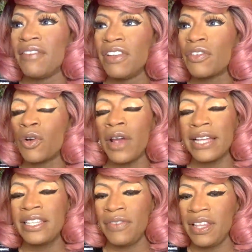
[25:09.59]
the level of
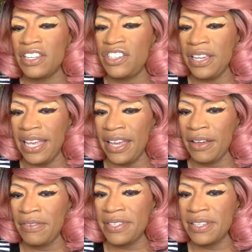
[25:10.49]
creativity that she
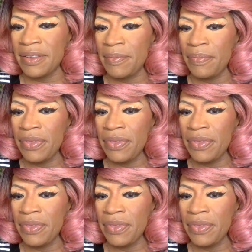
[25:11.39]
mm. gives.